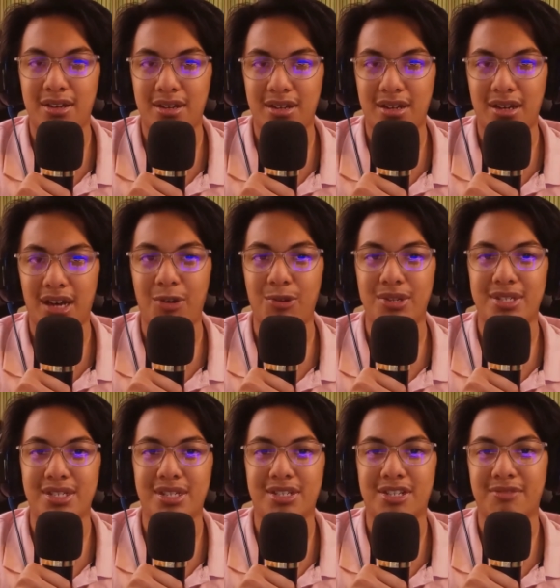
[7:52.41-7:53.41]
I was
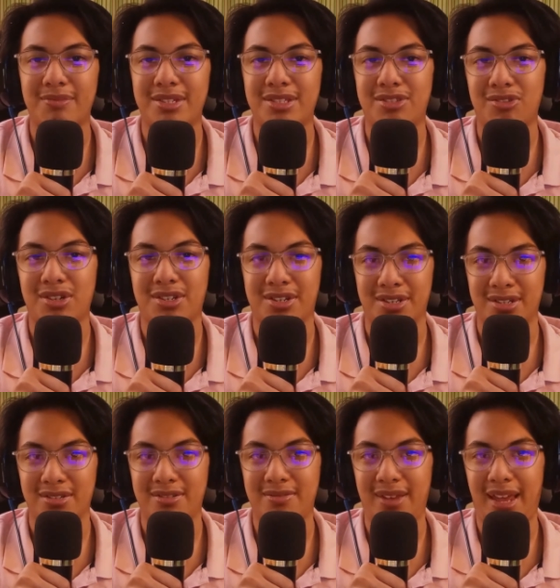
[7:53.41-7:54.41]
determined to learn
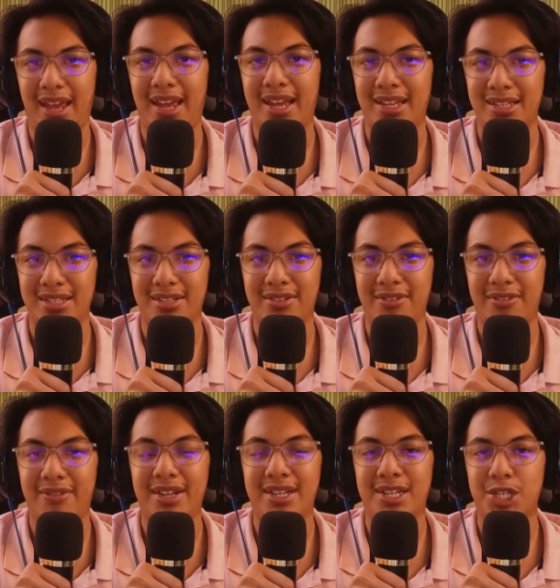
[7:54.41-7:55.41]
and
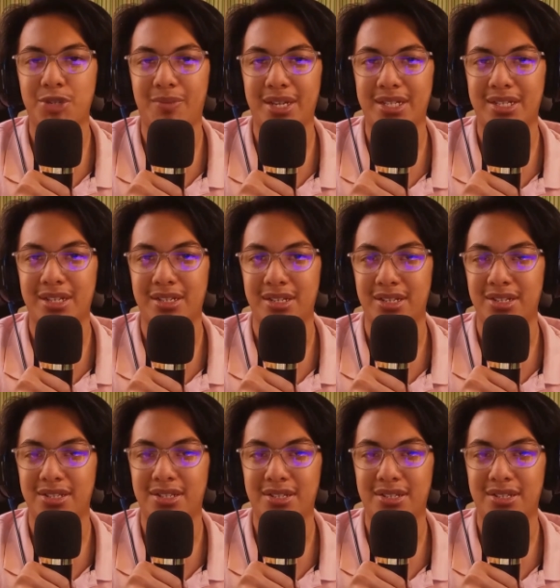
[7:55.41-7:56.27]
finish my studies.